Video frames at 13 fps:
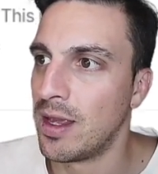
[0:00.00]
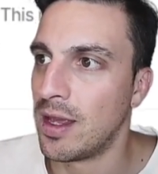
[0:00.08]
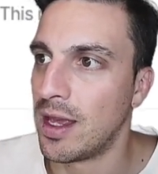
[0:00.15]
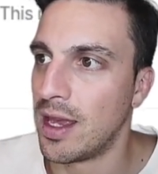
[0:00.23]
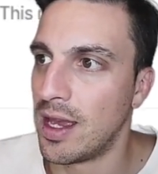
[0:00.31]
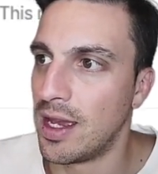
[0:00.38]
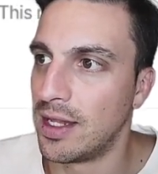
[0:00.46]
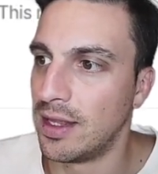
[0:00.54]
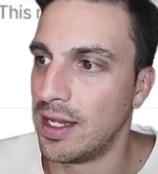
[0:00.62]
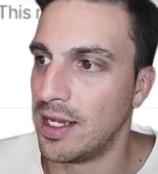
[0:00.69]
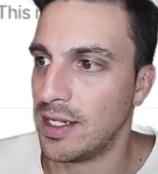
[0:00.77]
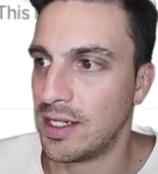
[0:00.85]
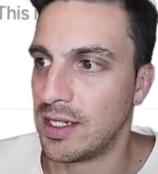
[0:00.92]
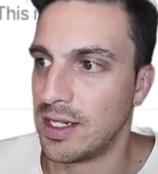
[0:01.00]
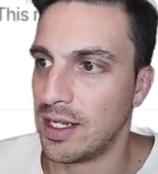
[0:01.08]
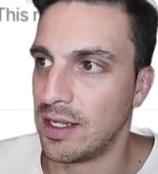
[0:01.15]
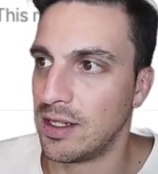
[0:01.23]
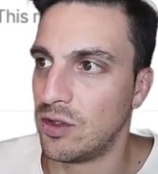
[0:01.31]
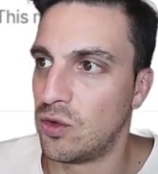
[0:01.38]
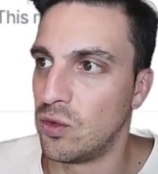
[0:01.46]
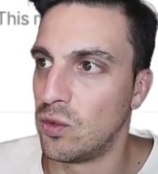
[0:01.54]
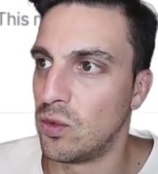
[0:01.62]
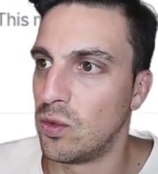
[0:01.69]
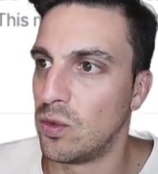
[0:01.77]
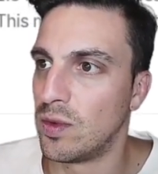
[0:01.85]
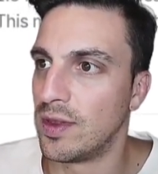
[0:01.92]
and let's
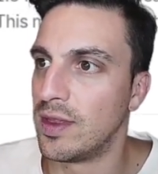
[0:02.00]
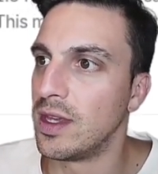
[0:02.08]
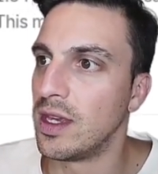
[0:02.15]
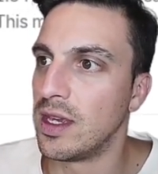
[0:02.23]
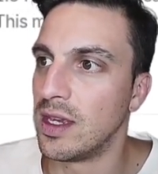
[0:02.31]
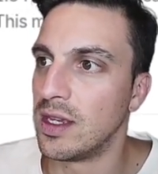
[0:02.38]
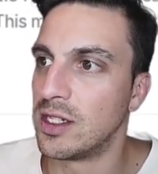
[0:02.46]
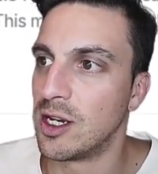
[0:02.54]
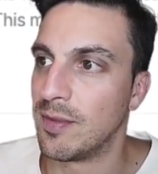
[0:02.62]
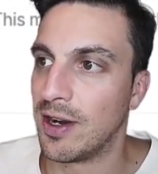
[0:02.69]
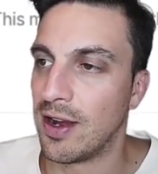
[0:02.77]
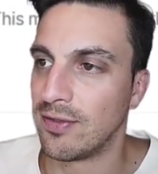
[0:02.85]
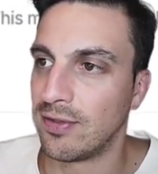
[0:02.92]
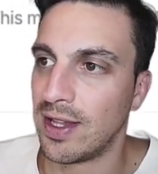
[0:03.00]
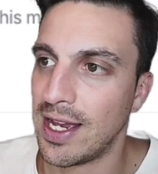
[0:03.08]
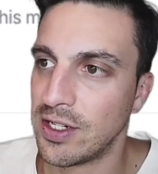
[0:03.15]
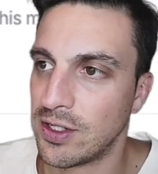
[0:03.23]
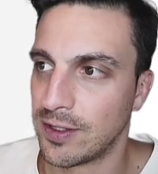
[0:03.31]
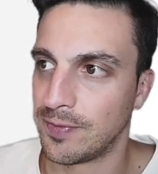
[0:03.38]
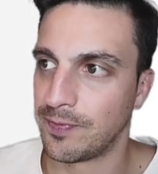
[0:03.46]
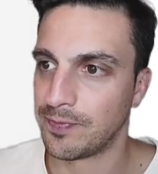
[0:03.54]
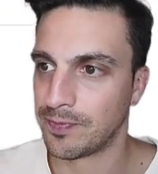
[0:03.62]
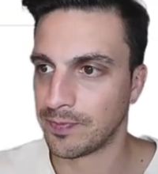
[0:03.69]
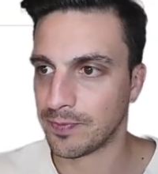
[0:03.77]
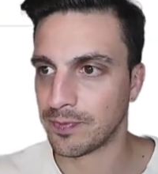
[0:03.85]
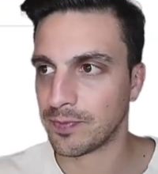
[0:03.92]
do the Gemini Flash.
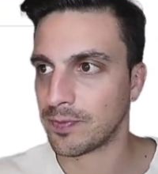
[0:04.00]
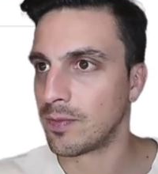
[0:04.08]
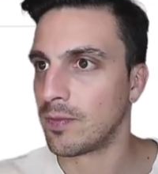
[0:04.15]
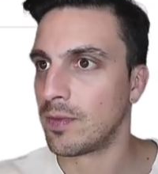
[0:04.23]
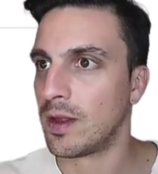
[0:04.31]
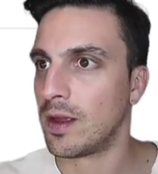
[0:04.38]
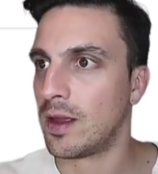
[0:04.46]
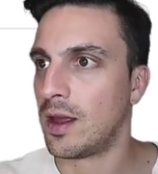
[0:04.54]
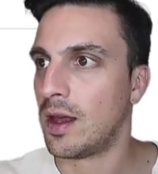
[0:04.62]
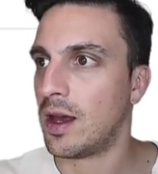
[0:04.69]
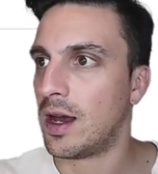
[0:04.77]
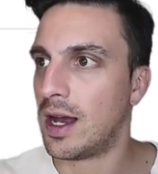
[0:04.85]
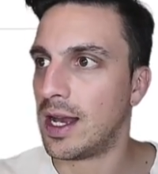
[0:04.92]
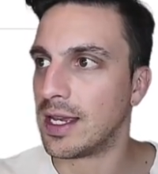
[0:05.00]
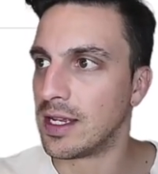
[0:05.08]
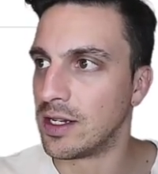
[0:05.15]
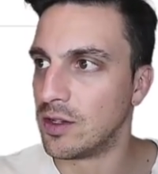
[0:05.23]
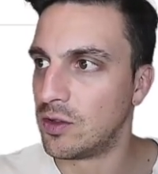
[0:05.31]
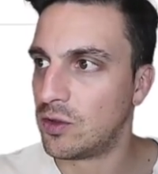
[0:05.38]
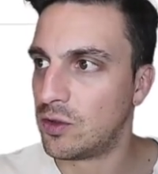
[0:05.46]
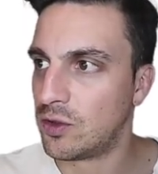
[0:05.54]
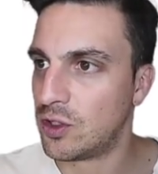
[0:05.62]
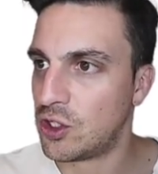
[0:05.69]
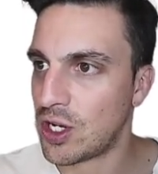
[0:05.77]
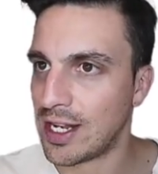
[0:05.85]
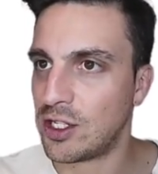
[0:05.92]
I can
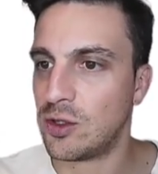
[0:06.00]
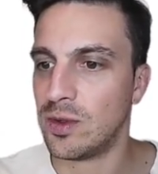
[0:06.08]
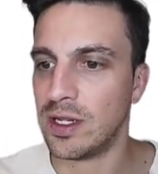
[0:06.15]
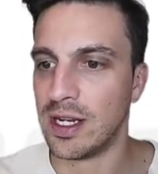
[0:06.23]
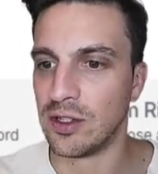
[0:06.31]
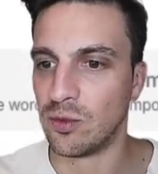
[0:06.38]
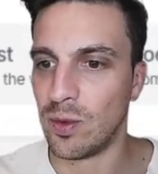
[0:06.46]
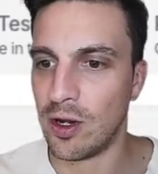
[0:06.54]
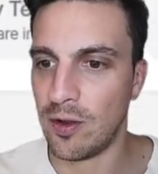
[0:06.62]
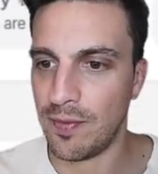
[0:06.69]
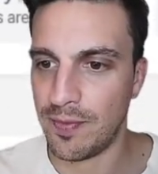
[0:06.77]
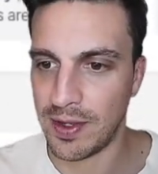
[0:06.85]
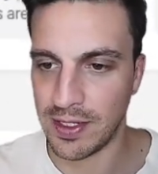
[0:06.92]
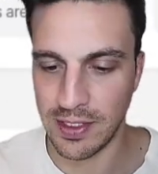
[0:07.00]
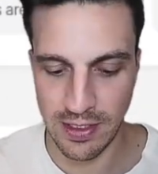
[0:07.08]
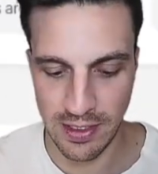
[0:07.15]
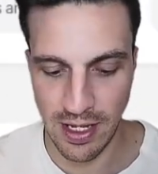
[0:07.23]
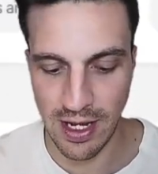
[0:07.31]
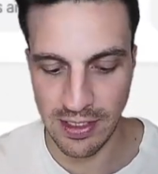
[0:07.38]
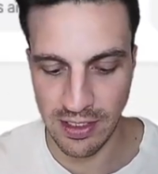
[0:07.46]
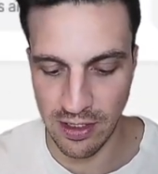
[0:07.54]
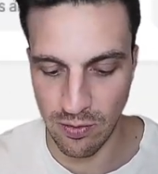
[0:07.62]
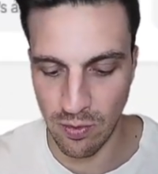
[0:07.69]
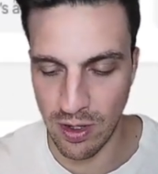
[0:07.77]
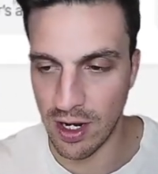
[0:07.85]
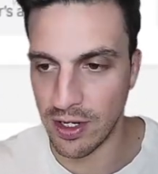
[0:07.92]
chat to it as well and ask
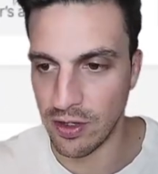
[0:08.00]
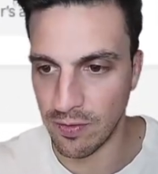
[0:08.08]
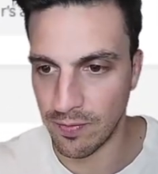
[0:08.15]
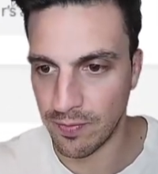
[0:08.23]
it, what are you?